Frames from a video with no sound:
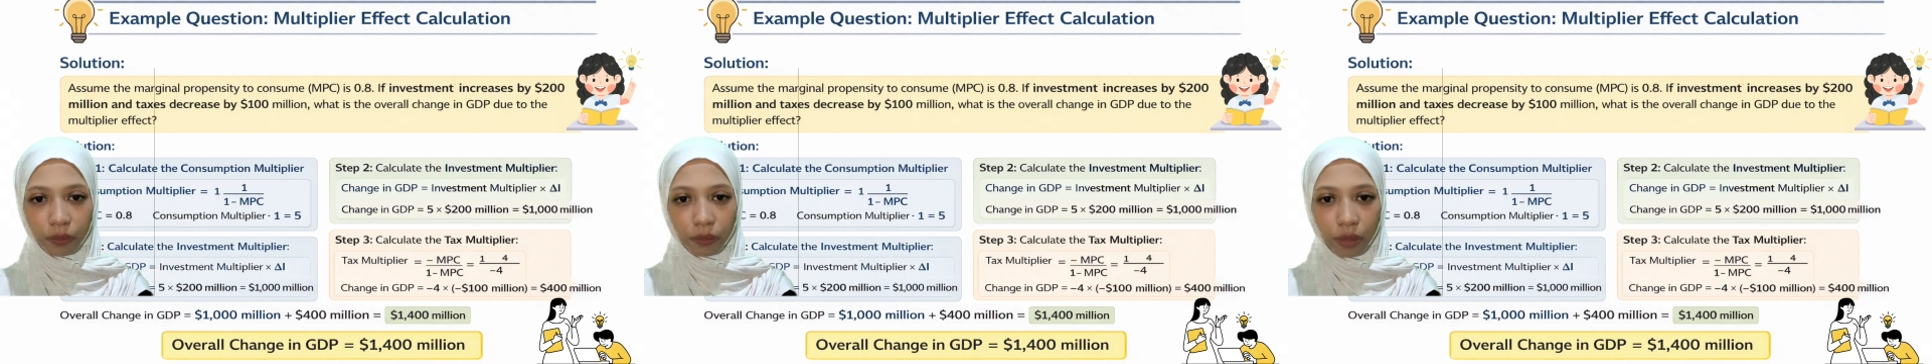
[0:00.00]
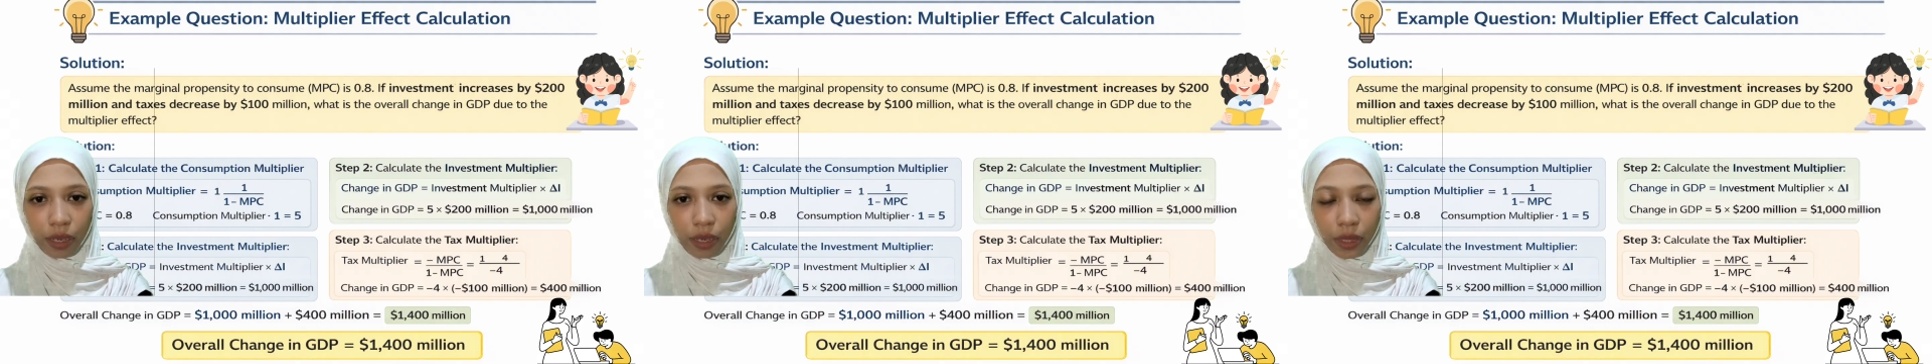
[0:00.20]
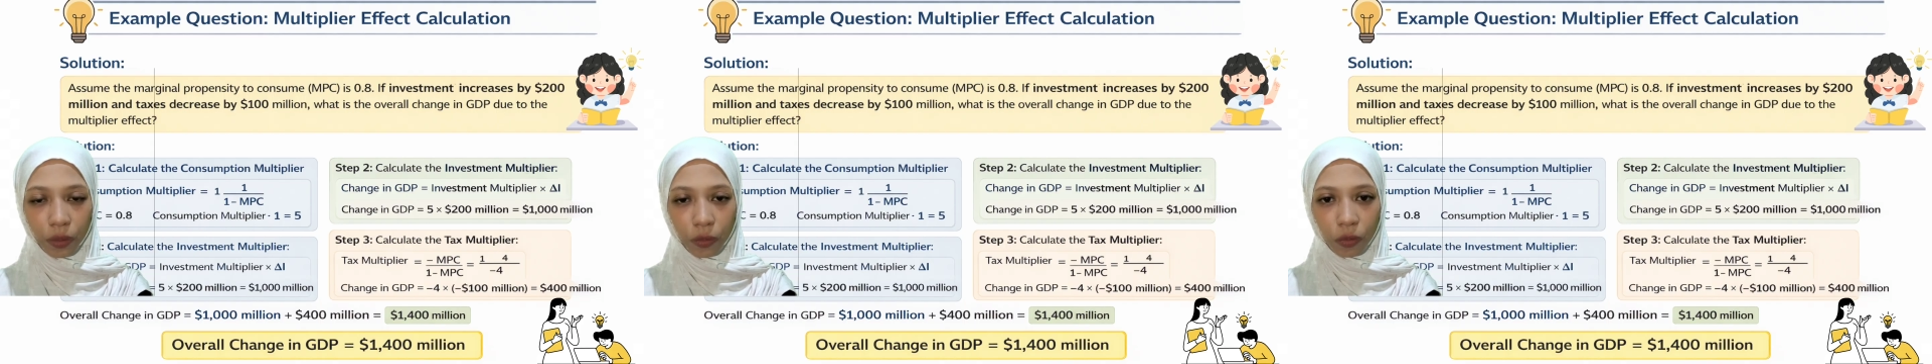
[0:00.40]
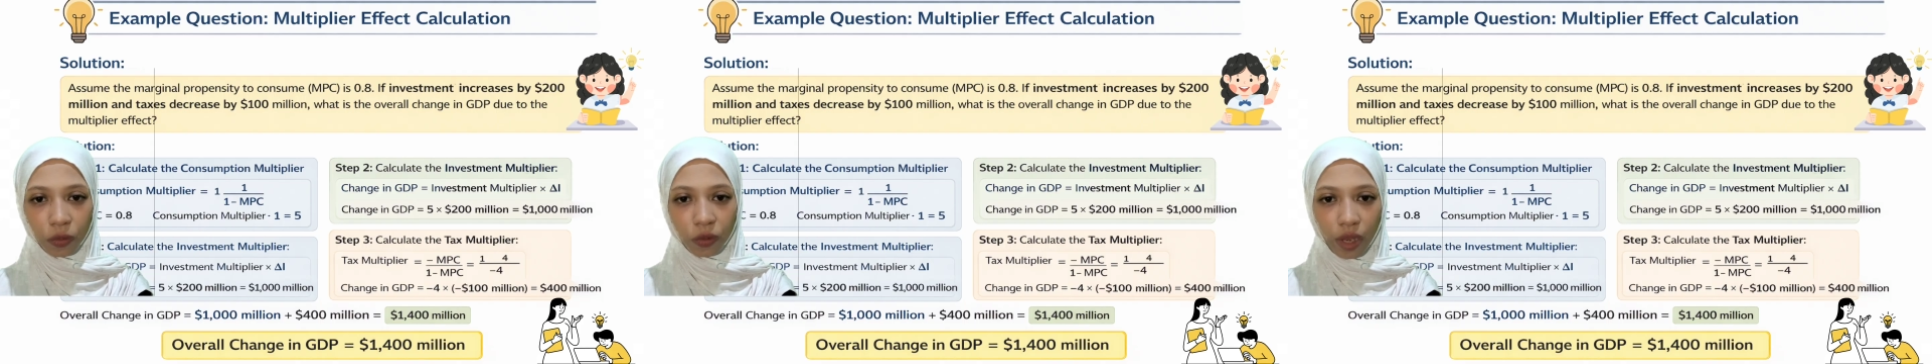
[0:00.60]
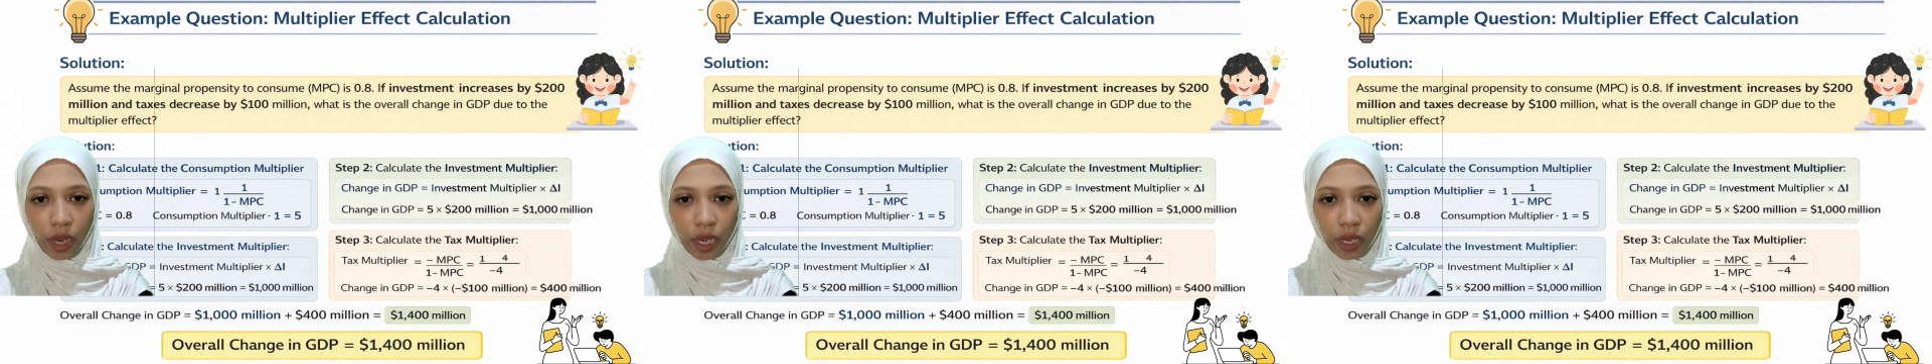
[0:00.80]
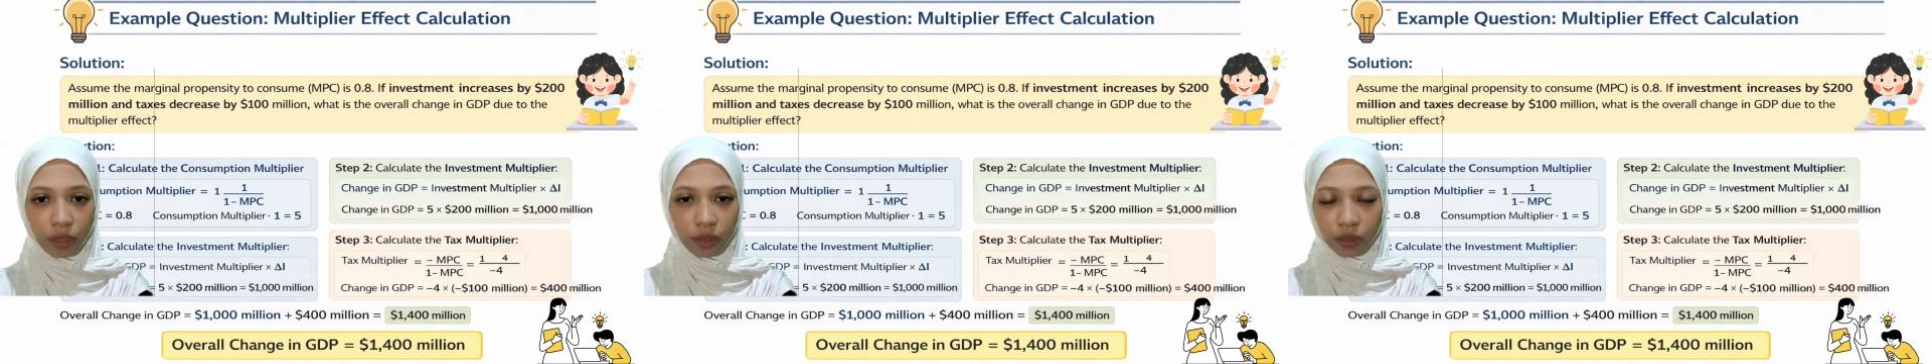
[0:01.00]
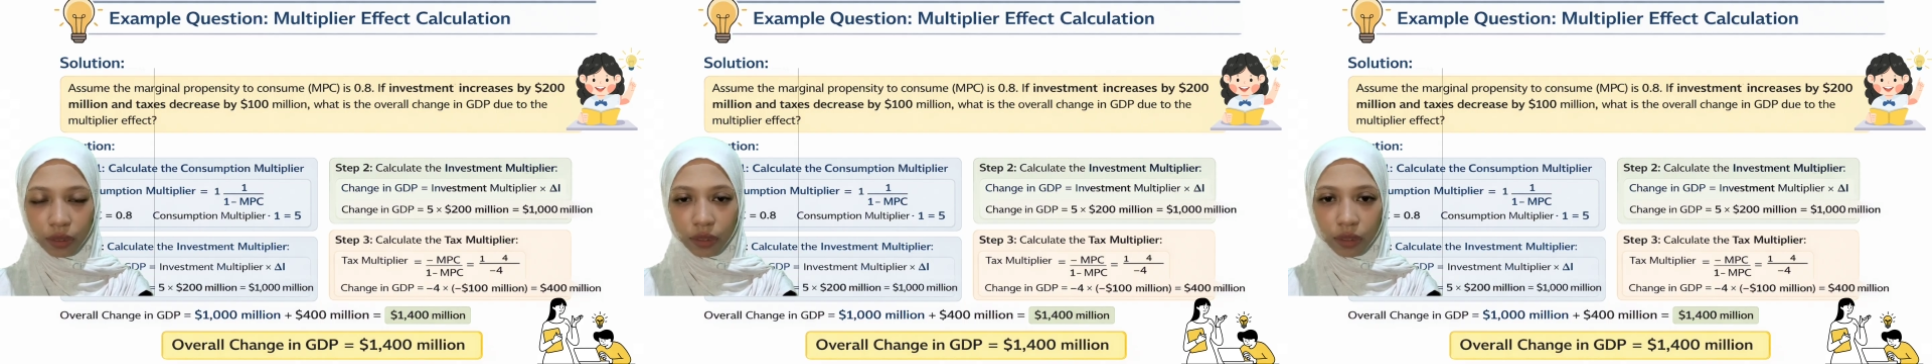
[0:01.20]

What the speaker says: by 1